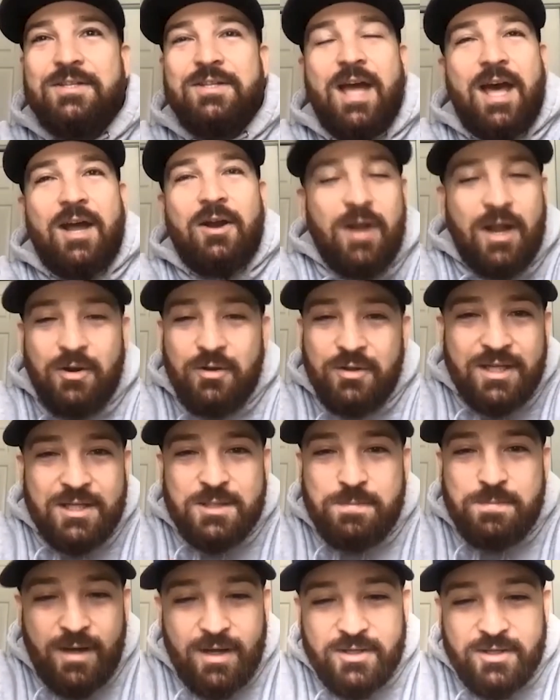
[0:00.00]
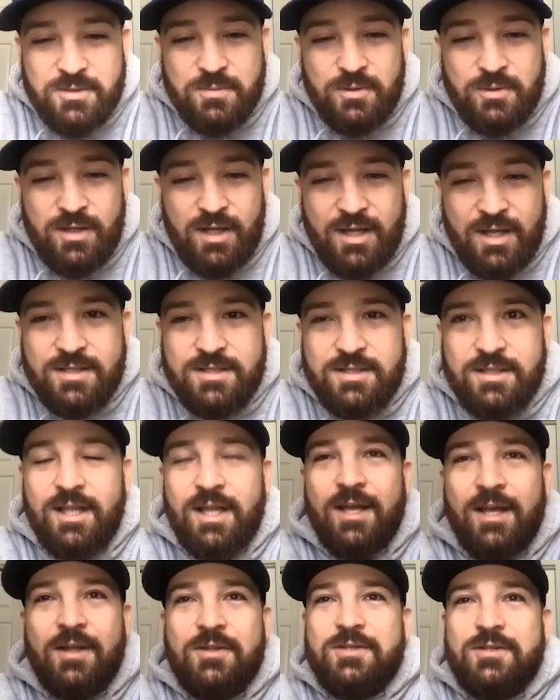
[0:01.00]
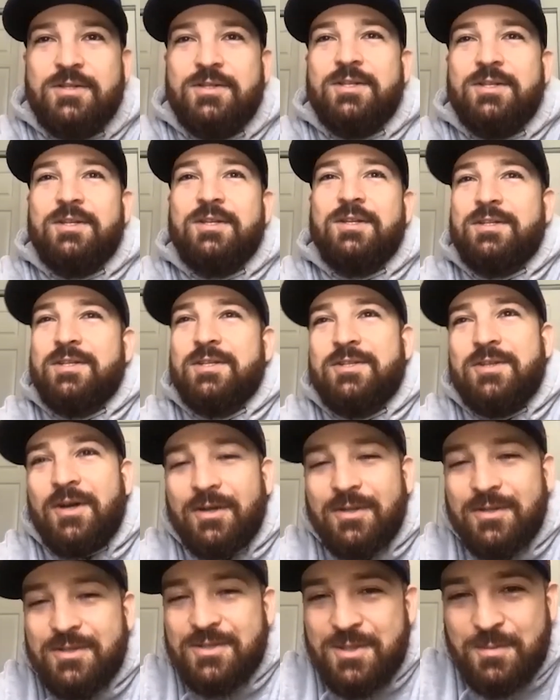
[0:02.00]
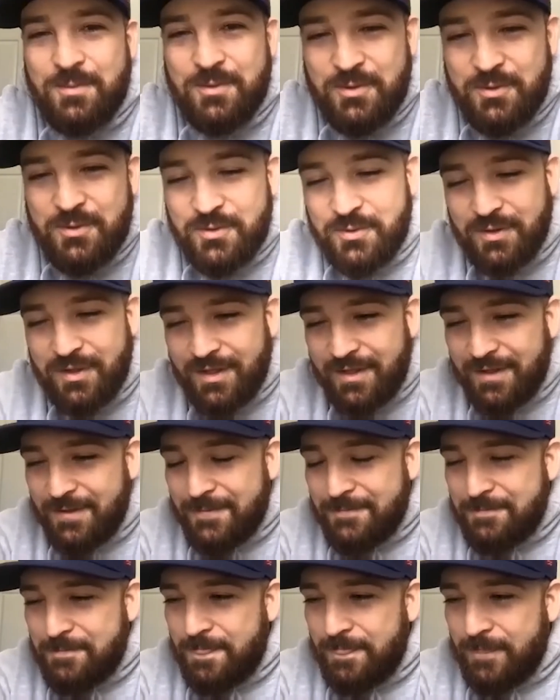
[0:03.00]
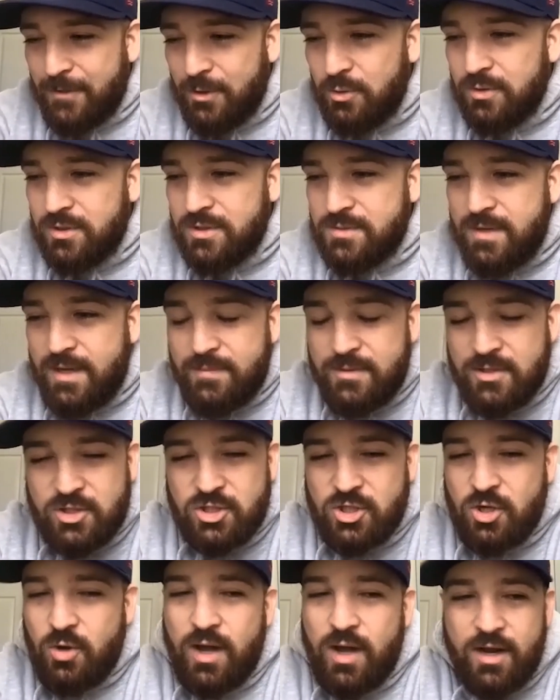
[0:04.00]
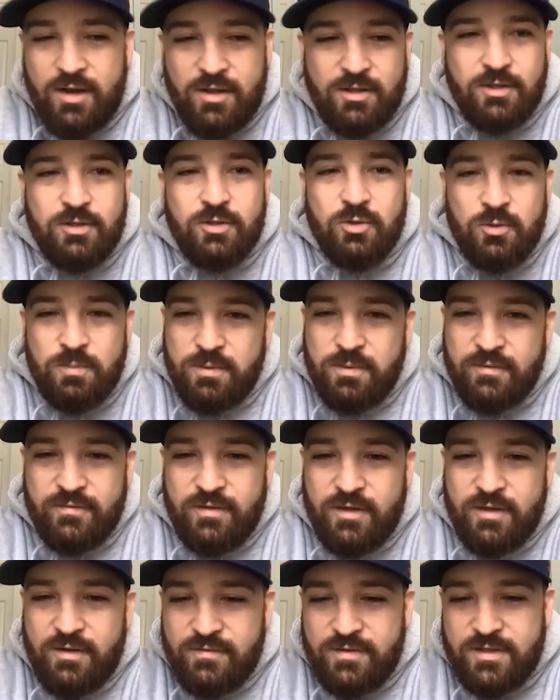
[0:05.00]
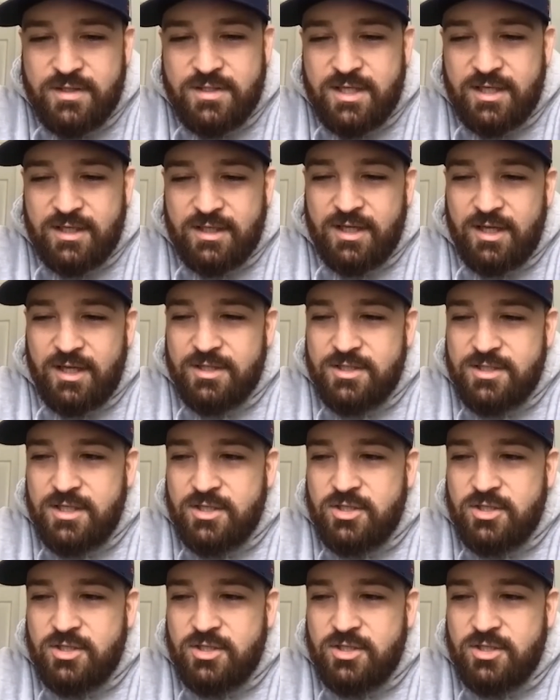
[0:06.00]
I don't think it's possible, honestly. Like to talk to someone who is maybe so out of the loop of the technology,